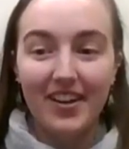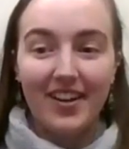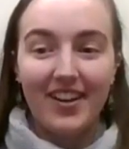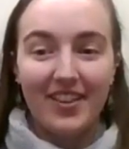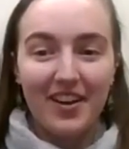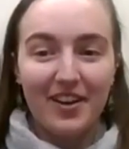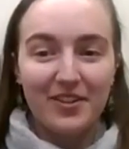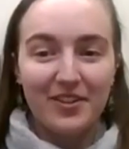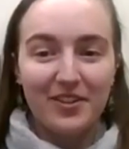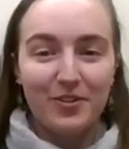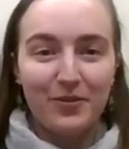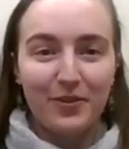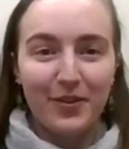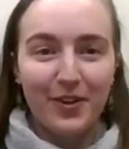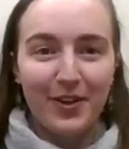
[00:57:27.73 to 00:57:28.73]
Thanks
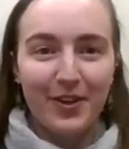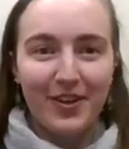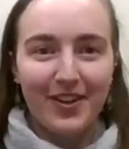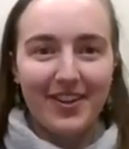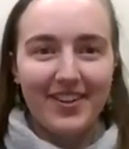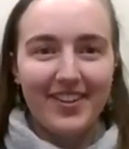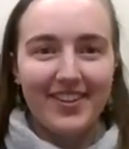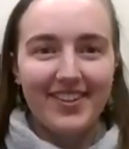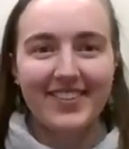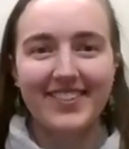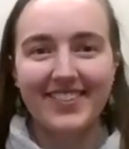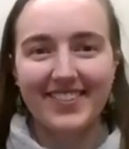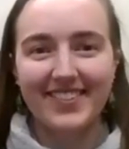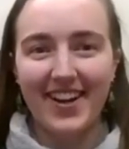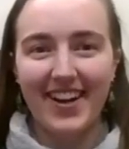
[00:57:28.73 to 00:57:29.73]
for
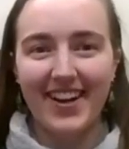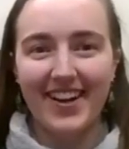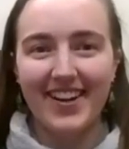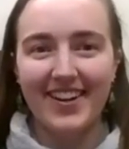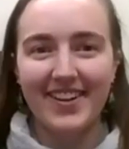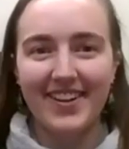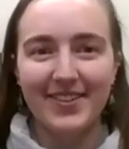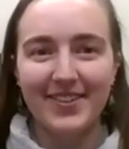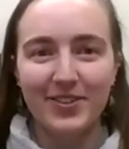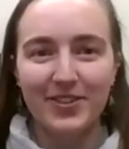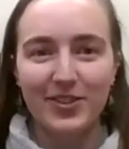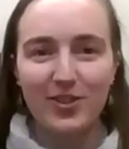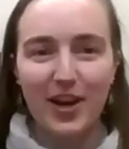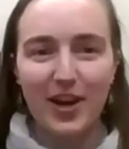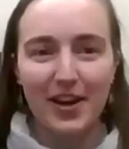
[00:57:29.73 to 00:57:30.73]

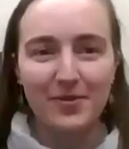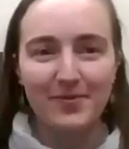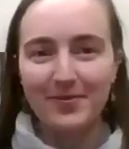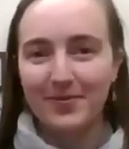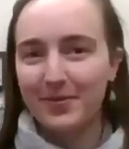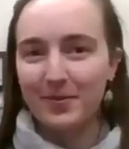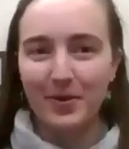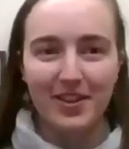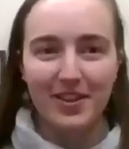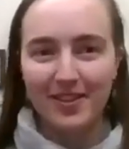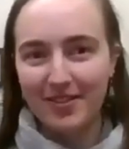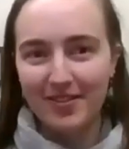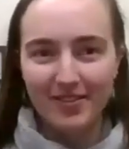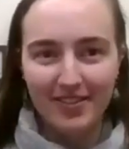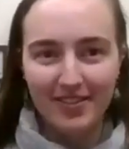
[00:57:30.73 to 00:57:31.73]
chatting with
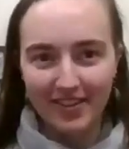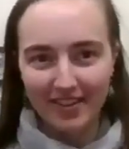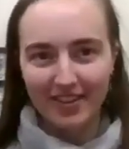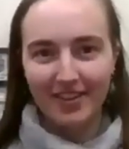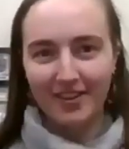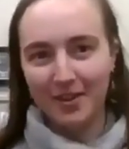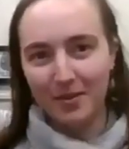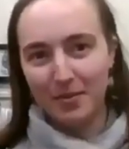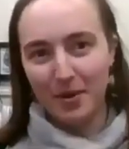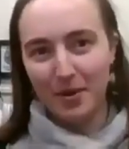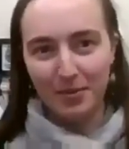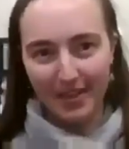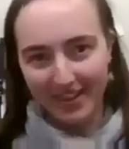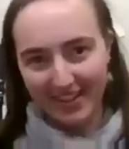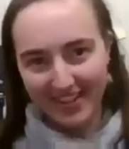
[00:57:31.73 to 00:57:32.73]
the
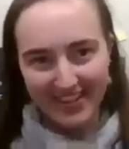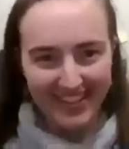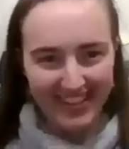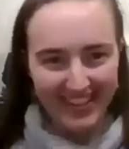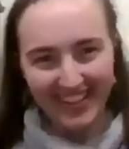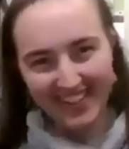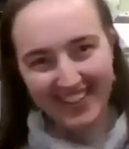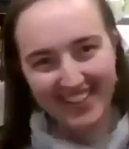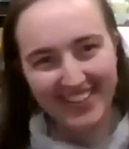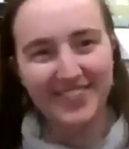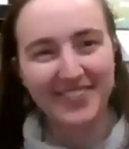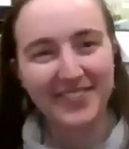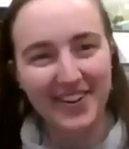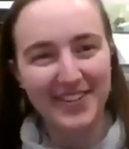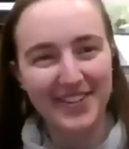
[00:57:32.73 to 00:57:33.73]
public
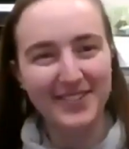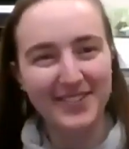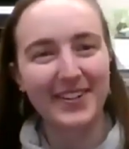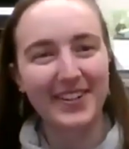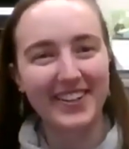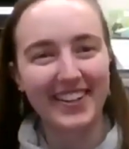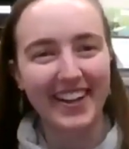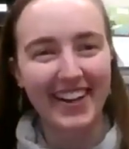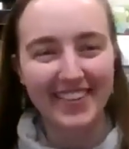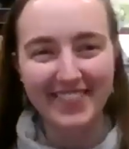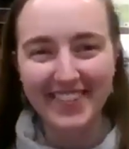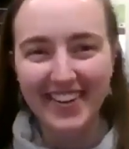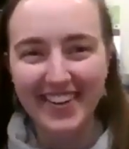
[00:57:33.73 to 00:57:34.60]
through Facebook Live.